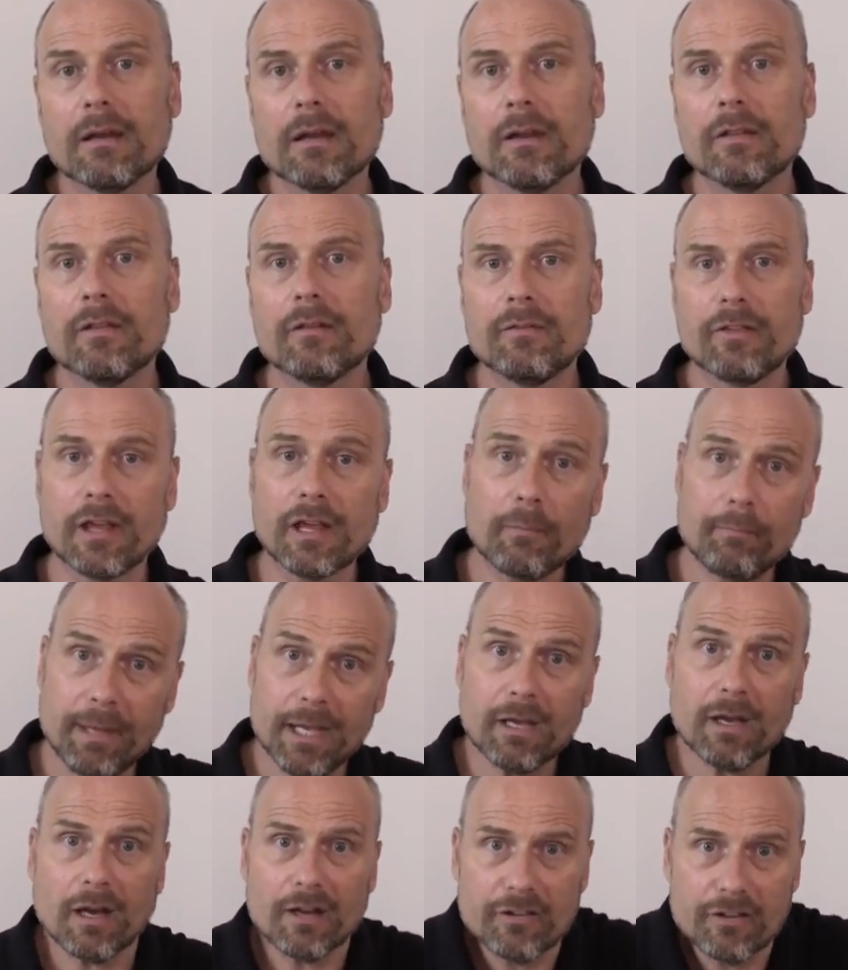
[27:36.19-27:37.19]
And think of
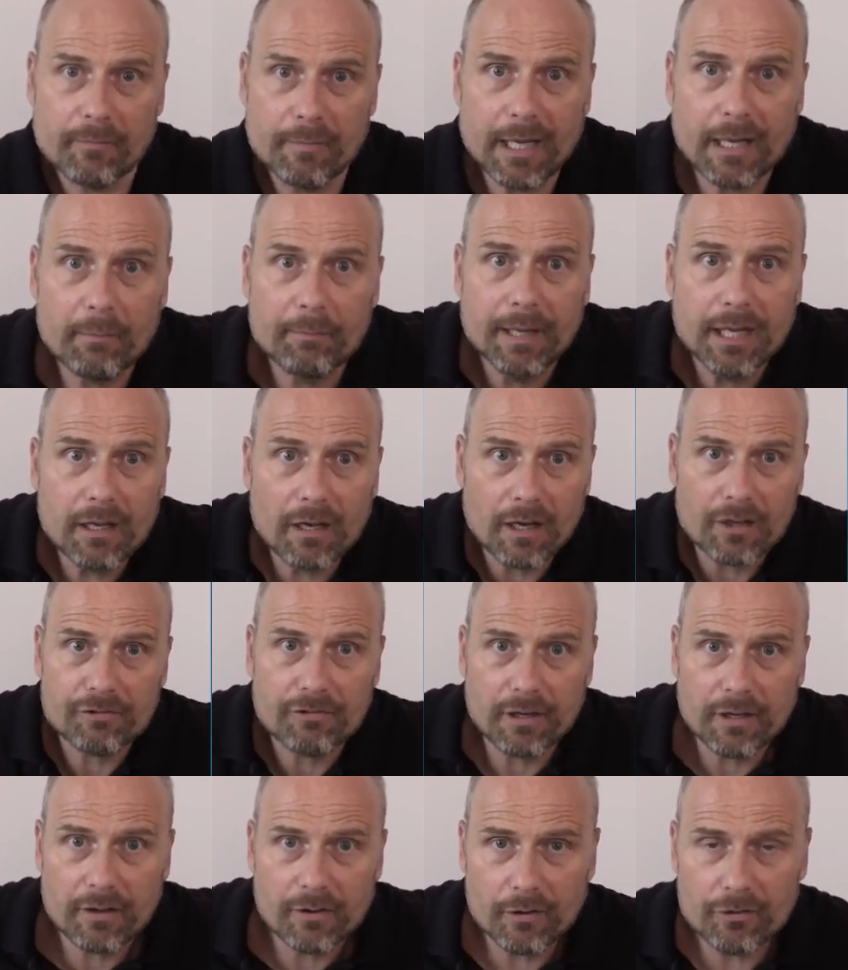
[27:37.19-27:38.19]
peacocks, the male peacocks,
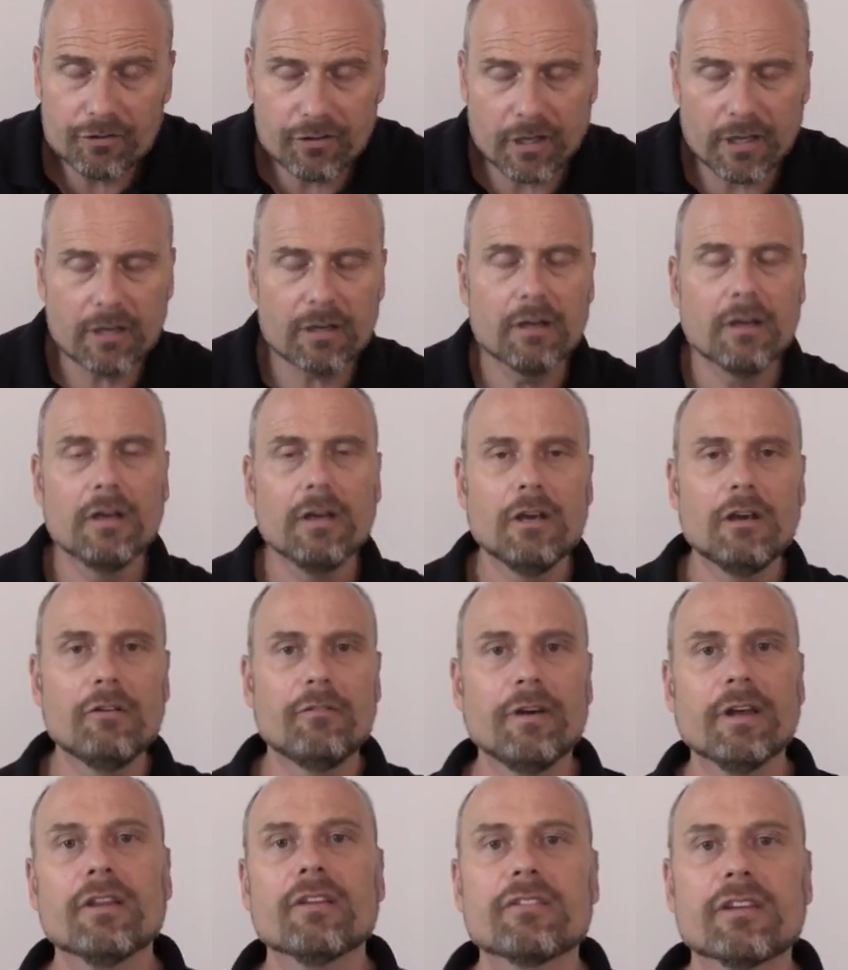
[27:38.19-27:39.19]
right? Those giant
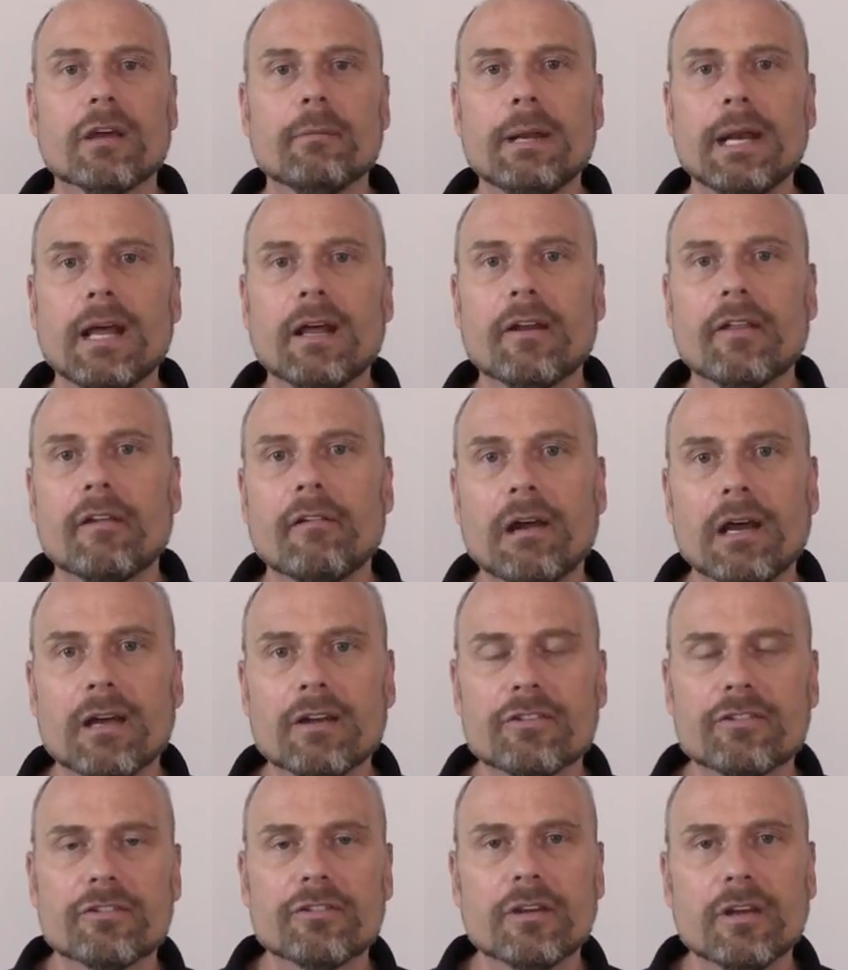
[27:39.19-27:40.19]
feathers coming out of their
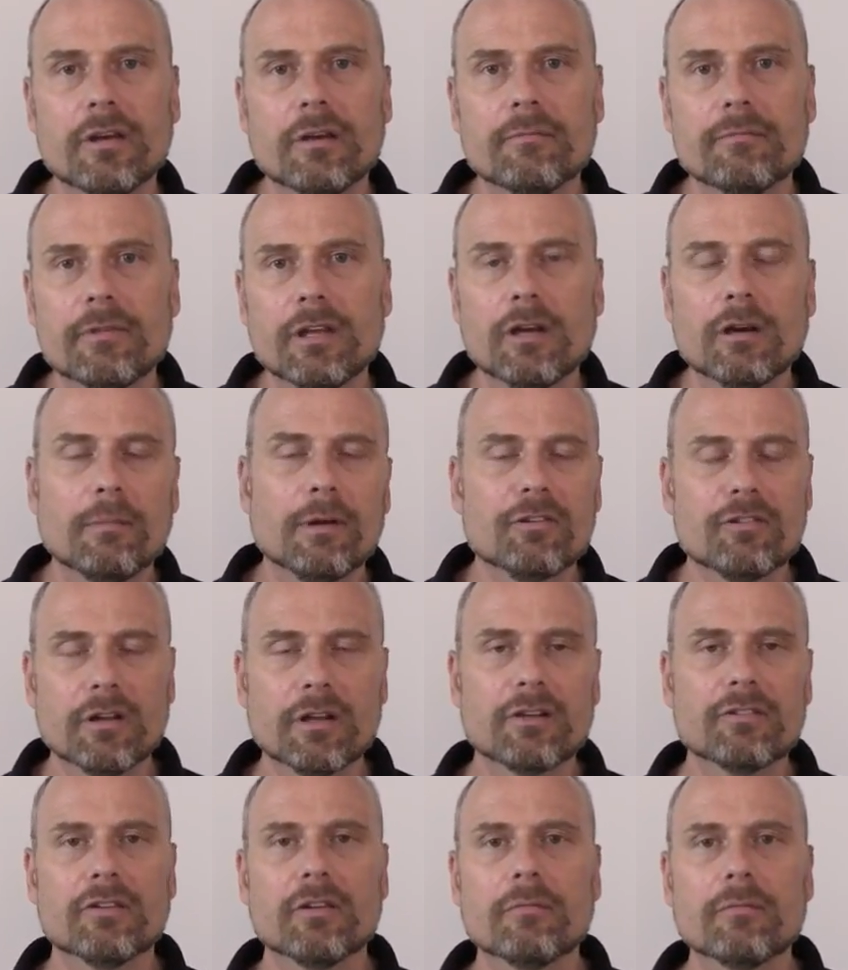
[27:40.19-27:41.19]
ass, much
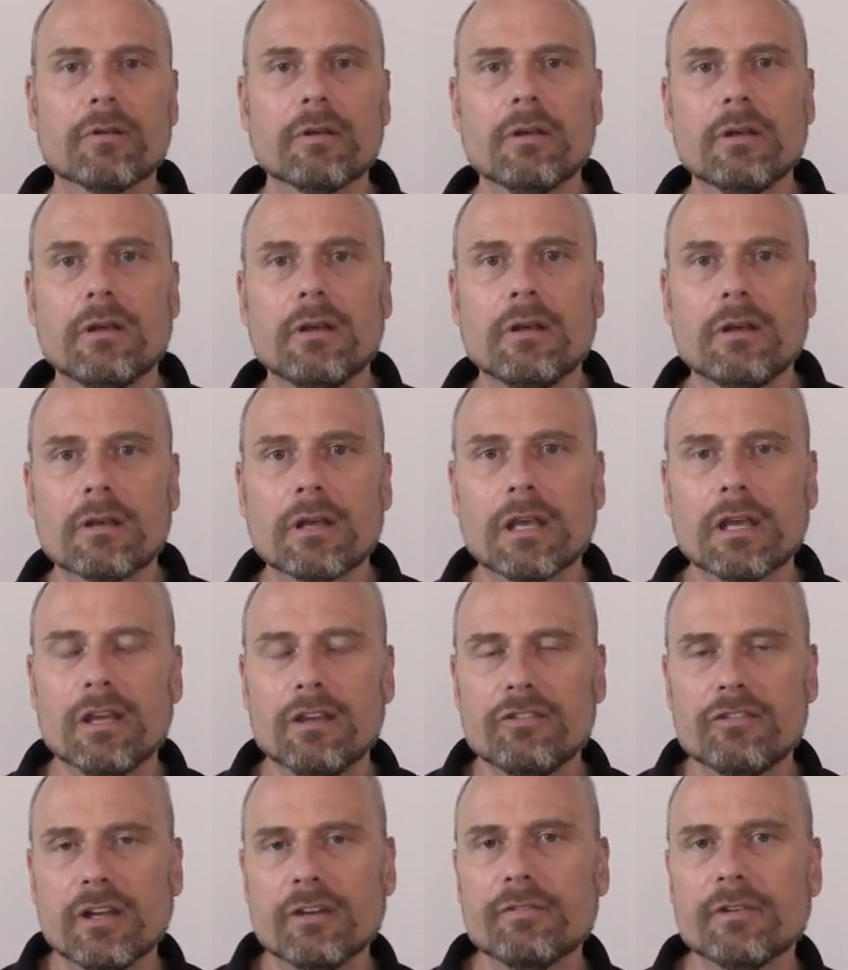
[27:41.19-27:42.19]
like some kinky
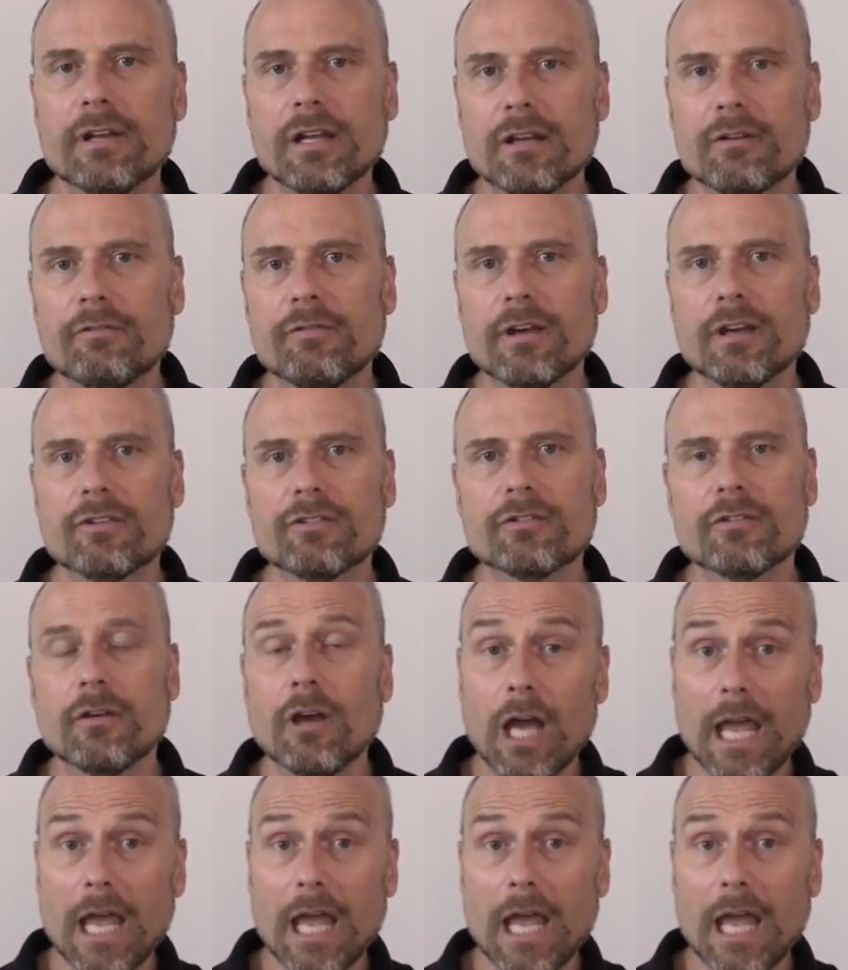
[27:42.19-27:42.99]
Stefan-led fest.